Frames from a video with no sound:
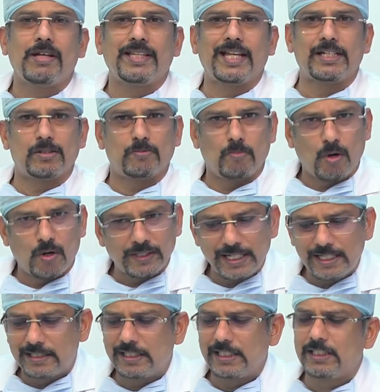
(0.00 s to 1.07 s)
that is more
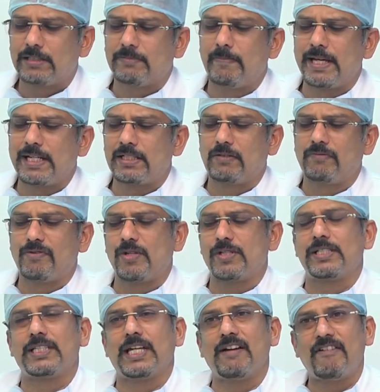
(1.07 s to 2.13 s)
than 6 minutes for
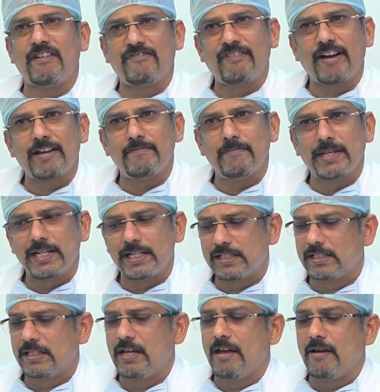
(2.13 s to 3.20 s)
75
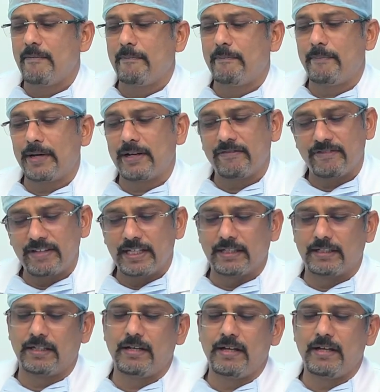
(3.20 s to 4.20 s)
minutes per week,